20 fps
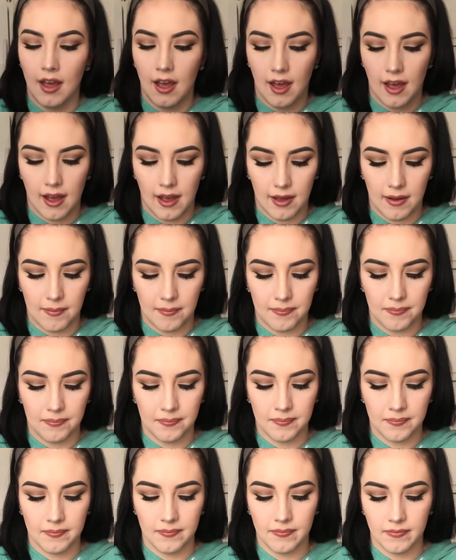
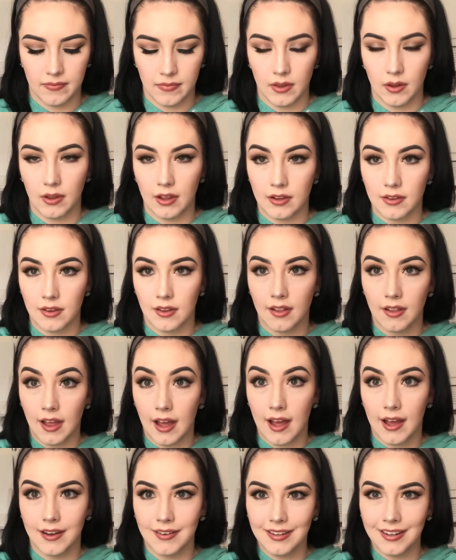That's a
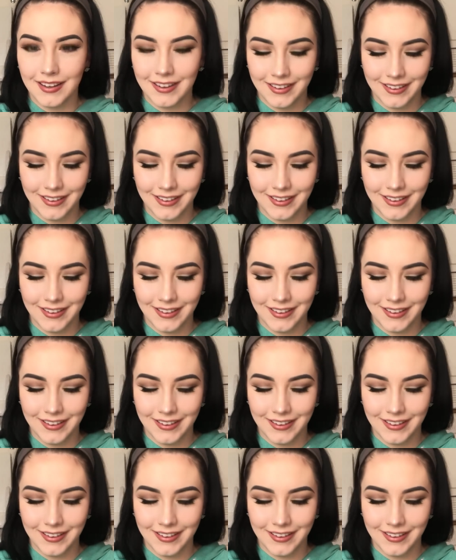lot.